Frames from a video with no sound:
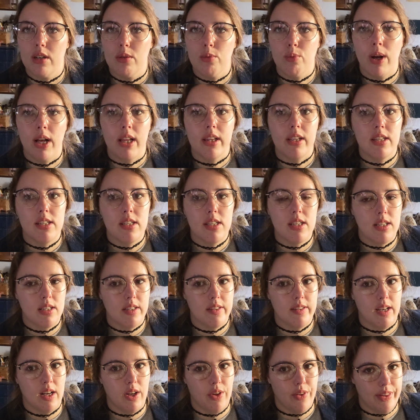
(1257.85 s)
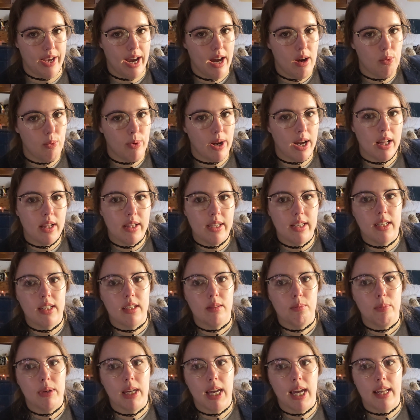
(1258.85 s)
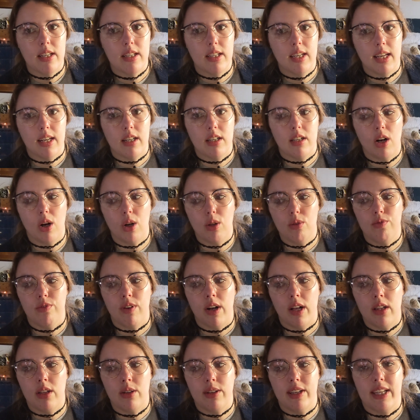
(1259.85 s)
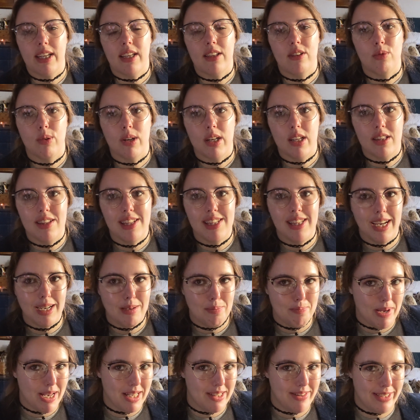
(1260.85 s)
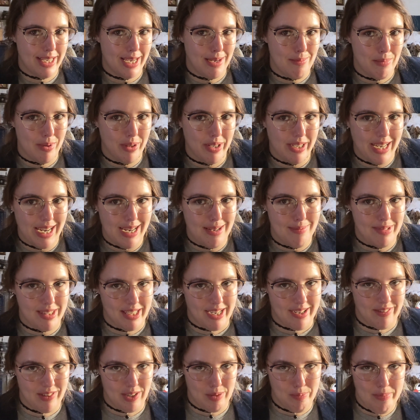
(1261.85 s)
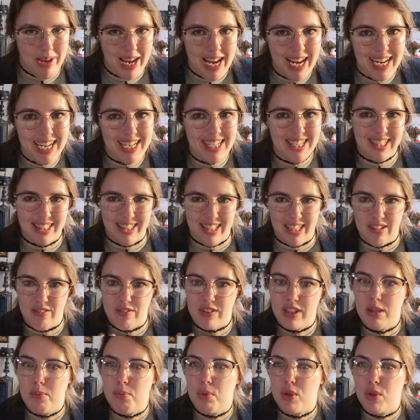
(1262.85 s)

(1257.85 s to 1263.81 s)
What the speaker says: While it didn't sell that well, it began to get a cult following as one of the best Game Boy games ever made and really